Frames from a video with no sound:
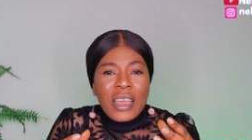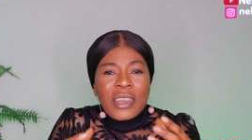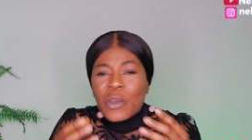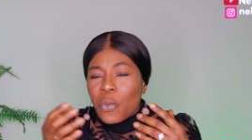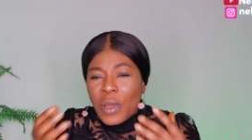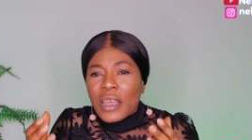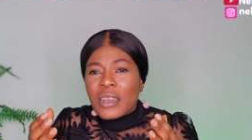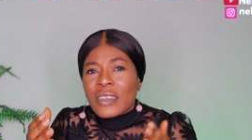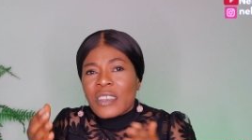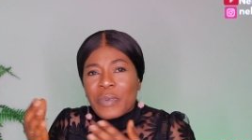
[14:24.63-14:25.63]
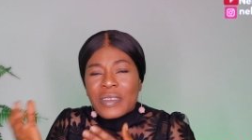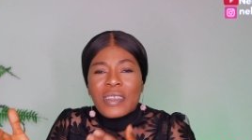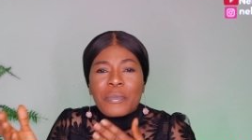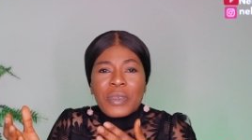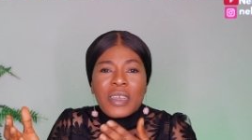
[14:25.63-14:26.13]
The way this
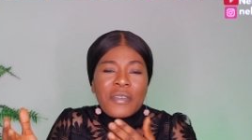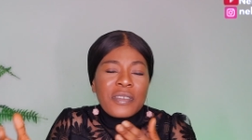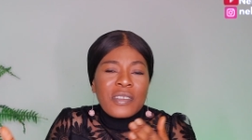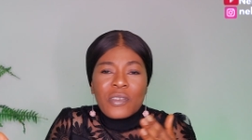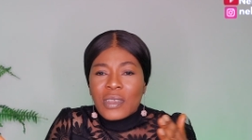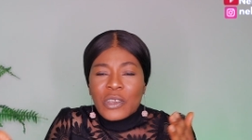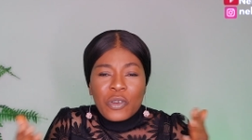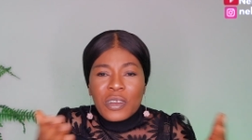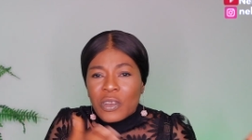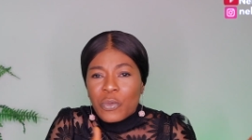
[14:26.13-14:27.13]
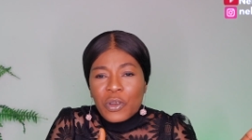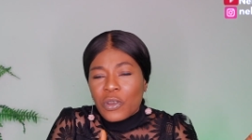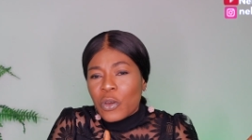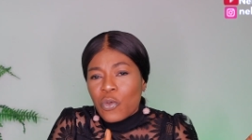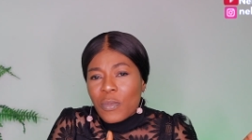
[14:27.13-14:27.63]
person behaves is not actually the way
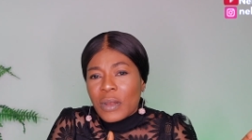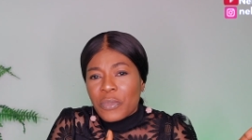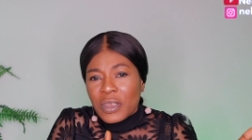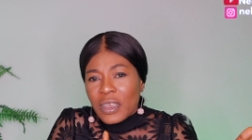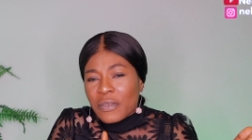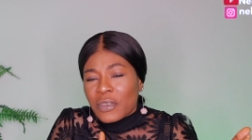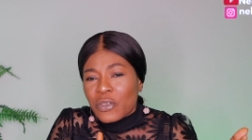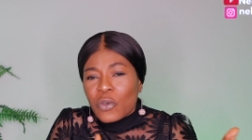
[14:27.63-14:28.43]
that that woman behaves.